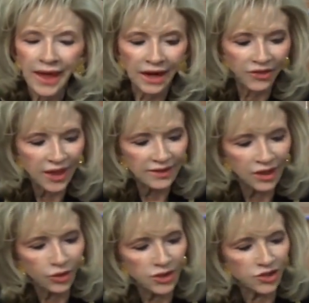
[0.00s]
And I thank
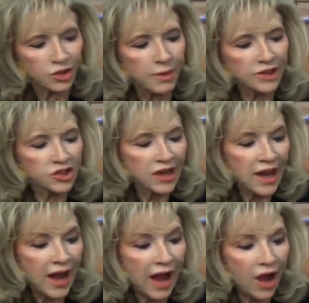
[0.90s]
the Lord so much
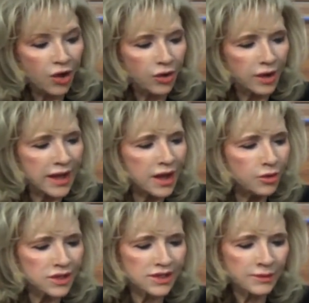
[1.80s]
how
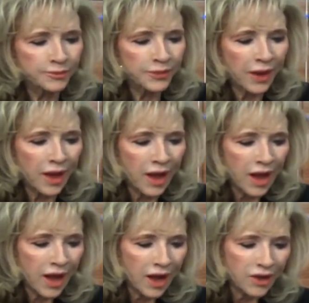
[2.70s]
he was
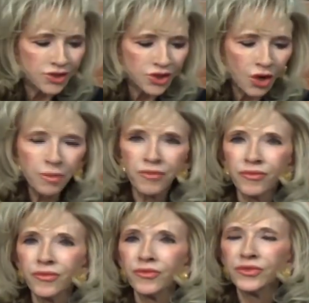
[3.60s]
so
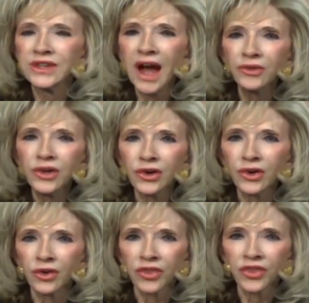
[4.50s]
down to
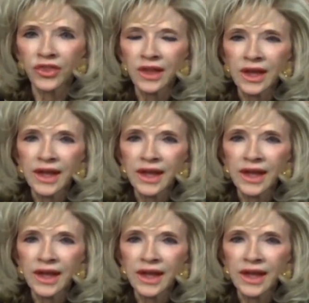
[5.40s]
earth.